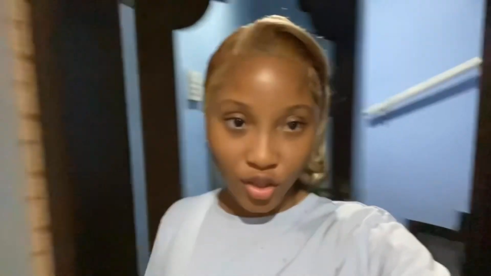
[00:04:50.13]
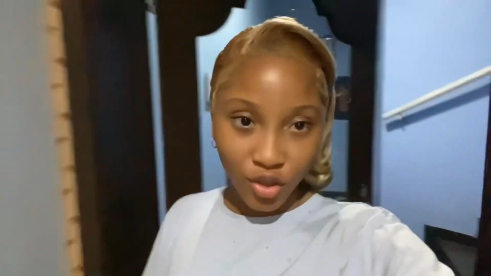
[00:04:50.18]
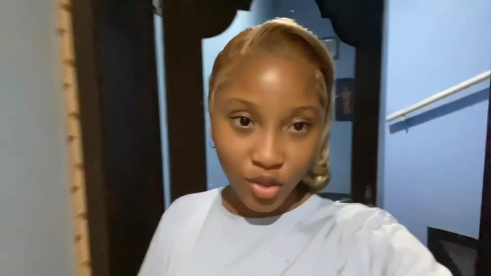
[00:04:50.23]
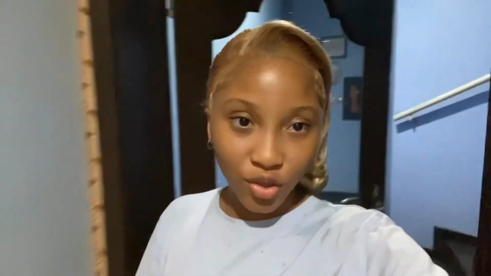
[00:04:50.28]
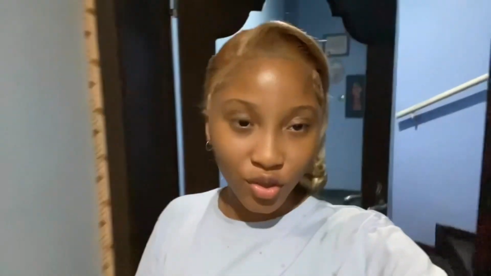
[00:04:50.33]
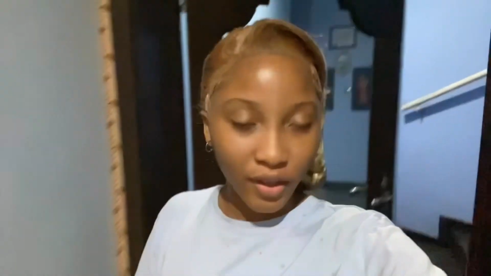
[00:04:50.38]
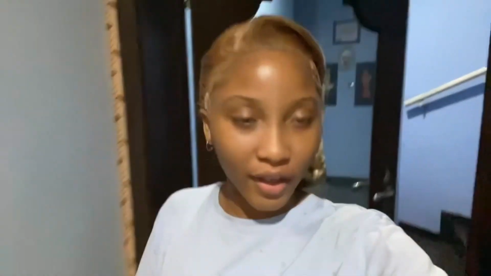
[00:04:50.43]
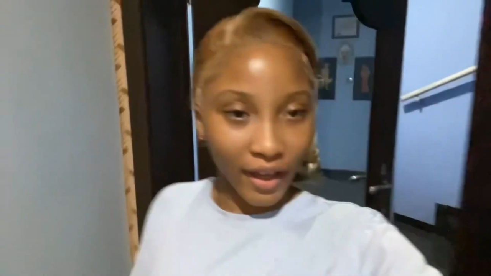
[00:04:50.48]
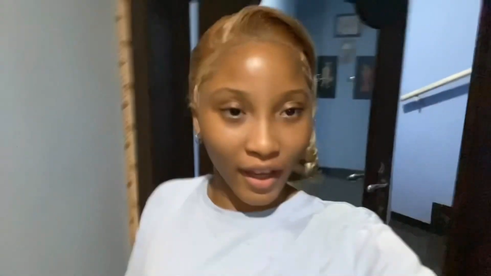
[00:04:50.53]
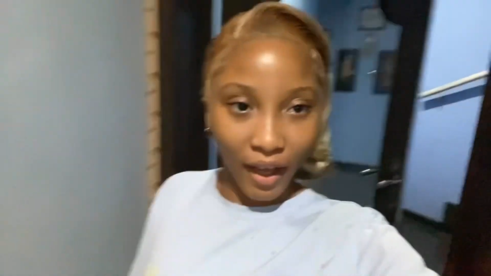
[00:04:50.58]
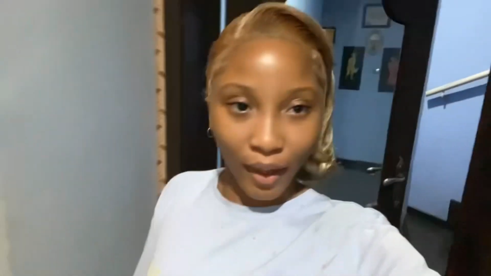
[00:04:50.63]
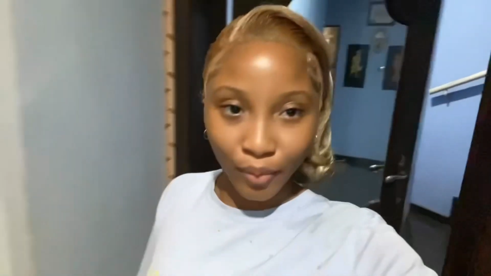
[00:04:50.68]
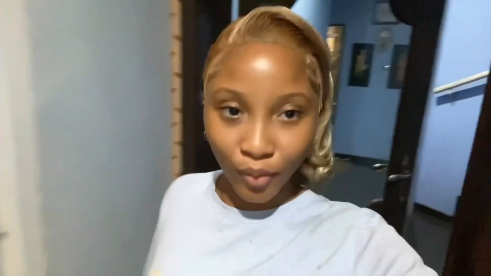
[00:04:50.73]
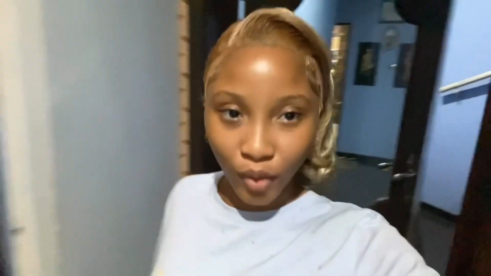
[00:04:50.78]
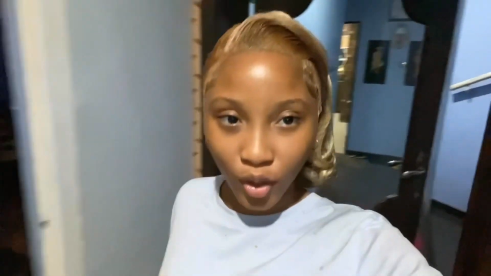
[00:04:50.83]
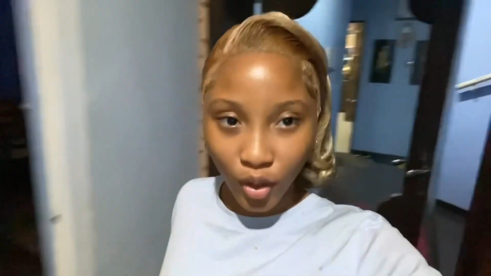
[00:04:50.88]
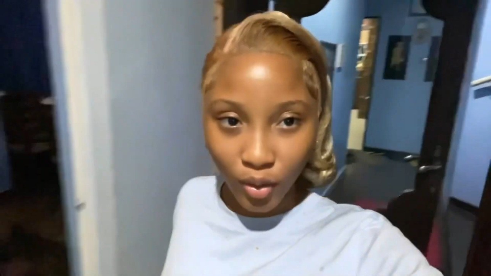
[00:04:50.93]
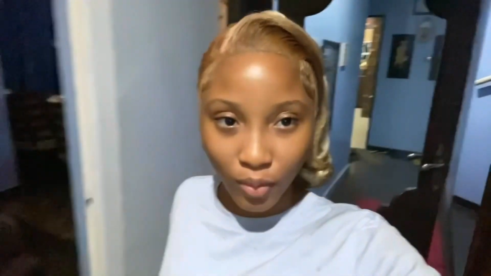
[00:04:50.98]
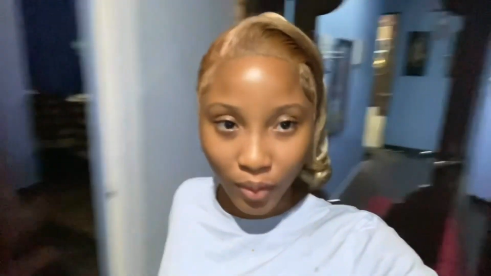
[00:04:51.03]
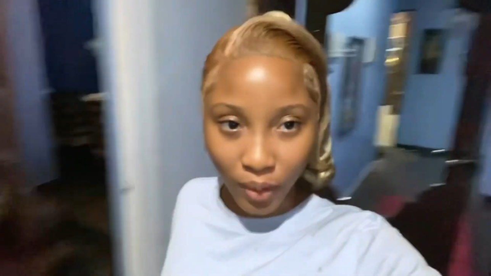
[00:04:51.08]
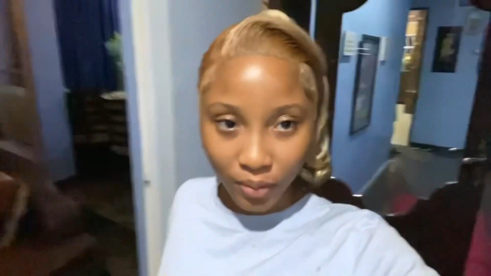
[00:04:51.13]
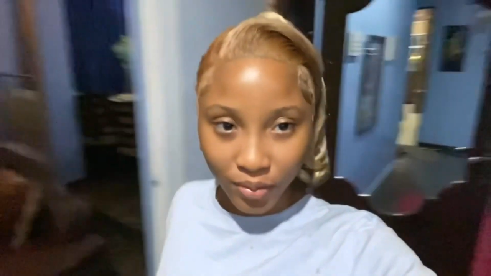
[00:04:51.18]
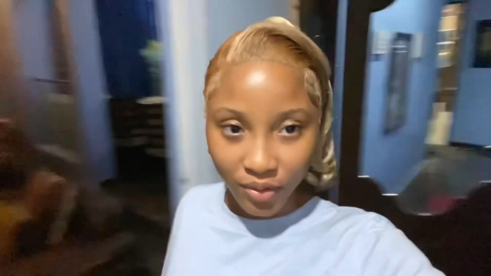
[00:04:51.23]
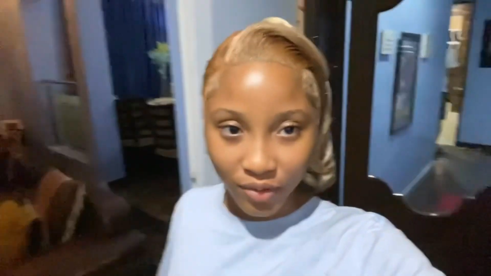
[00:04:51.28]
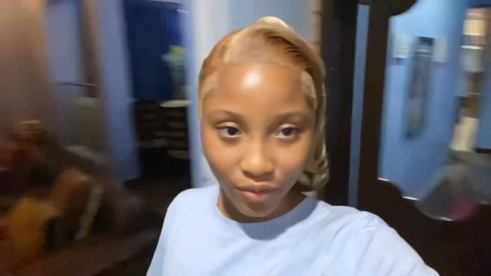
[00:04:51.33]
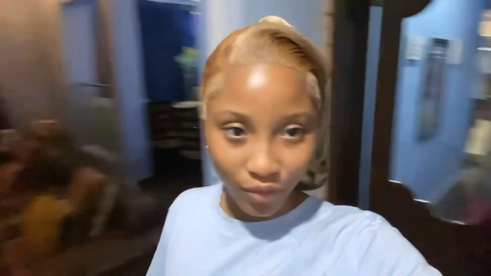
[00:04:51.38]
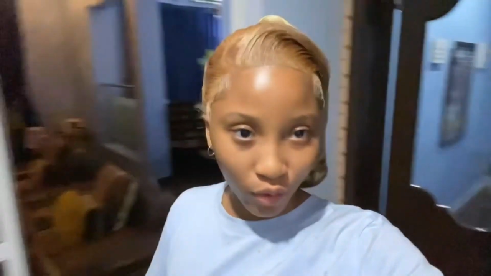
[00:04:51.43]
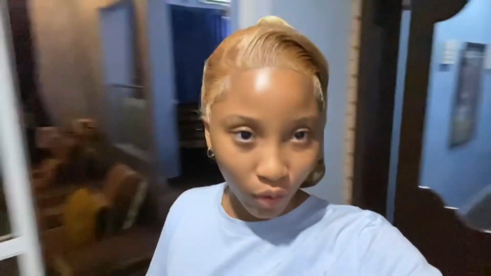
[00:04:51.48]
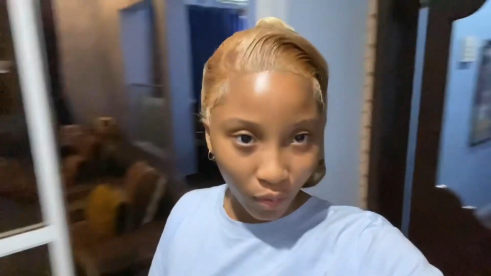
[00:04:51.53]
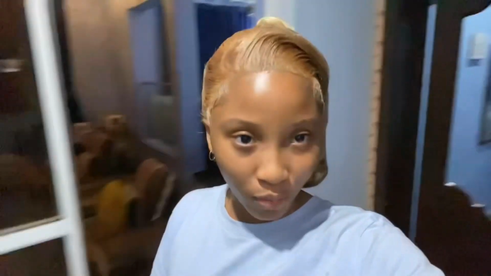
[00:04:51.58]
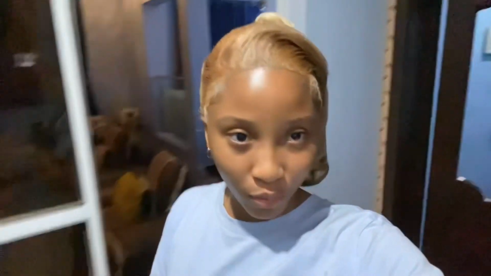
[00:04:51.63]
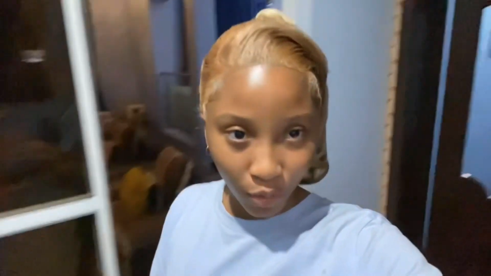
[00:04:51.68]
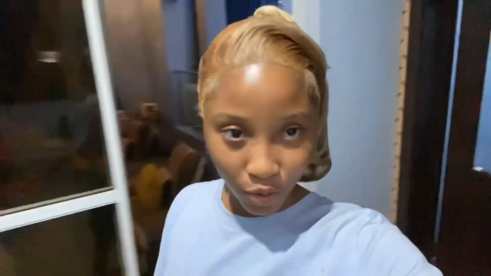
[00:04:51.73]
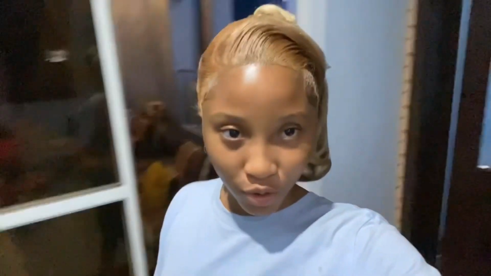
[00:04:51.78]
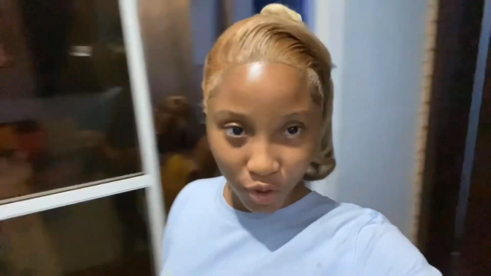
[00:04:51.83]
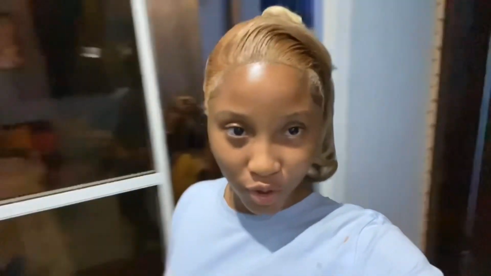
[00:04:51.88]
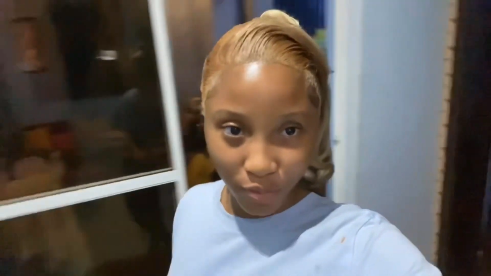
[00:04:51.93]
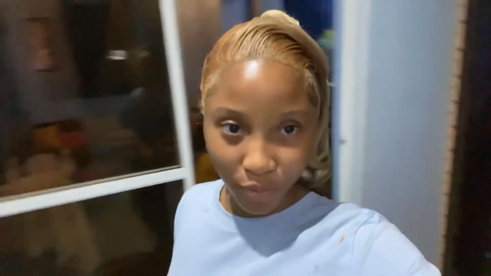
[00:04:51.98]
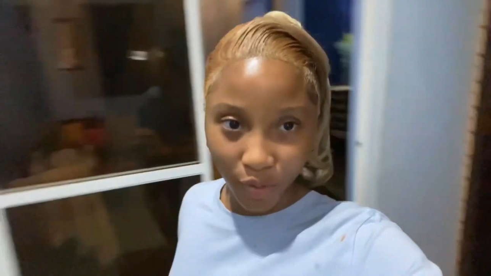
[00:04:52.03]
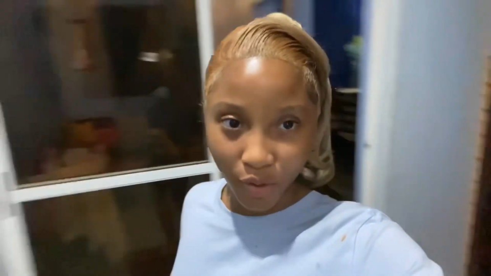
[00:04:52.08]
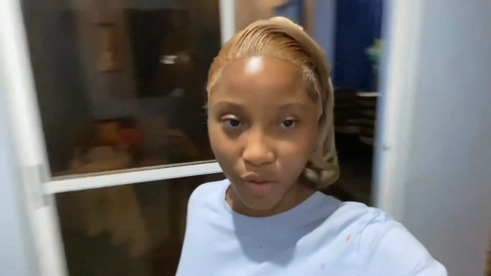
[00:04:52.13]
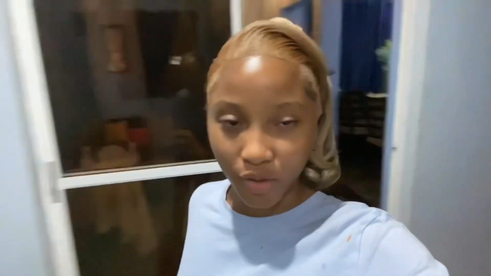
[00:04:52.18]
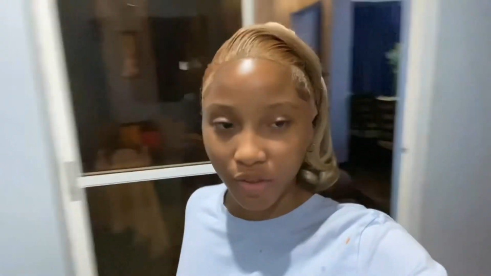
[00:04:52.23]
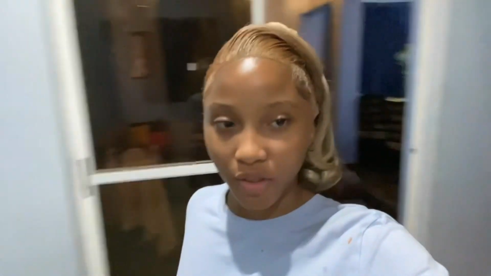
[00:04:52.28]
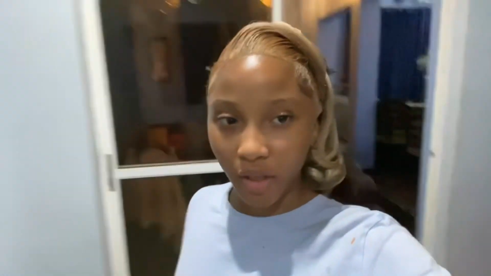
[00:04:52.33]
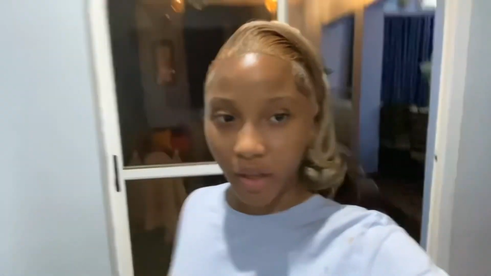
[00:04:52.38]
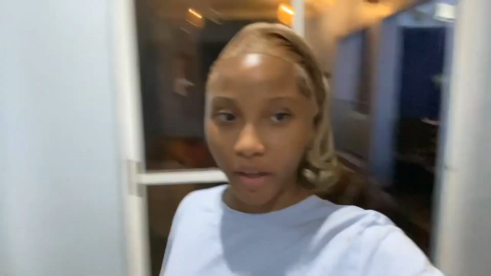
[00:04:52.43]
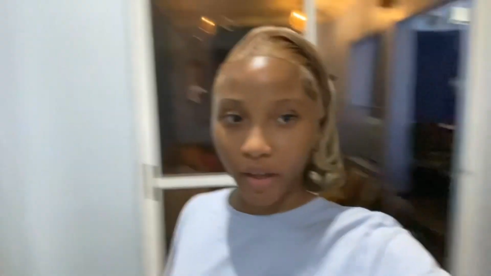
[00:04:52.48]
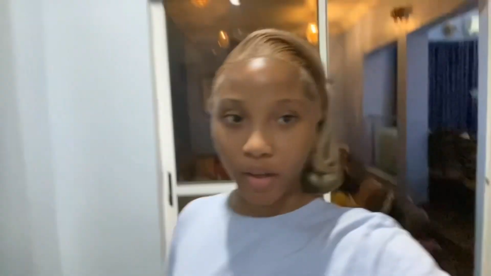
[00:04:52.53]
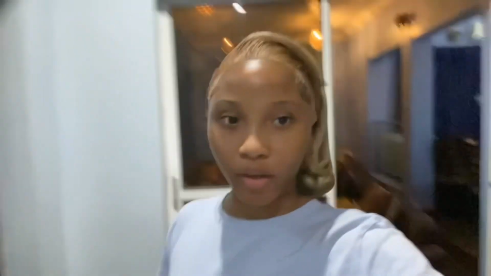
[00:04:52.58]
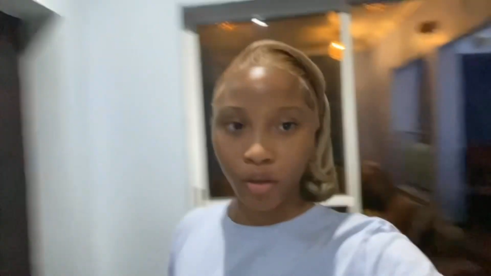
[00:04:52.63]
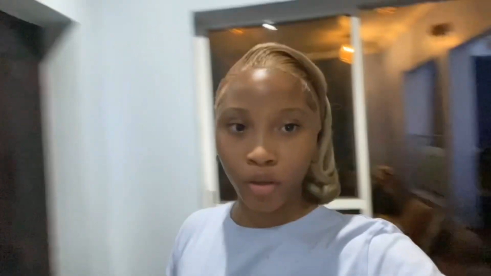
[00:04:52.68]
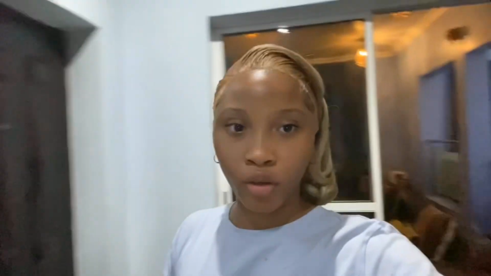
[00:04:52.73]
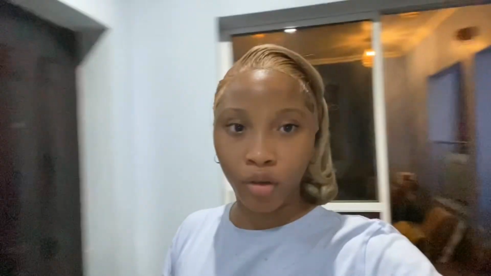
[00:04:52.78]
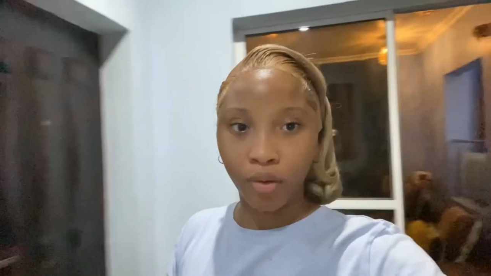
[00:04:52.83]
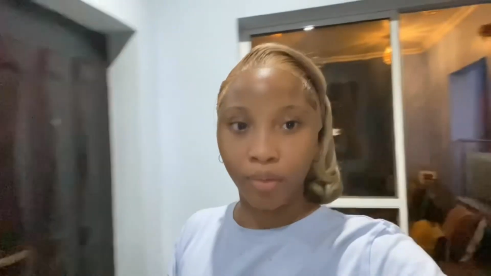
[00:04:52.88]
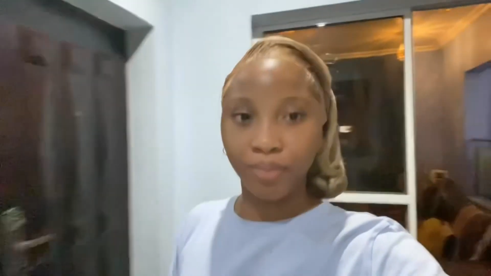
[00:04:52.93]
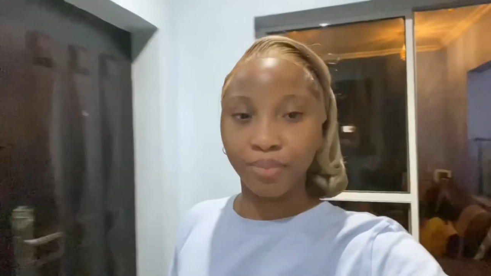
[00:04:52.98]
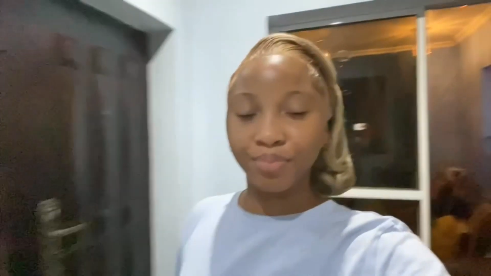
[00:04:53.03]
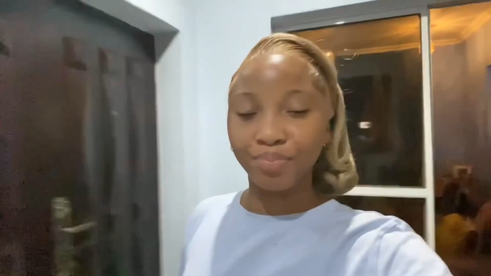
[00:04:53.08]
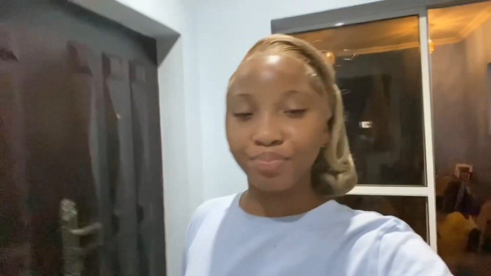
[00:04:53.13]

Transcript: feel like I'm not gonna be able to vlog much because like um,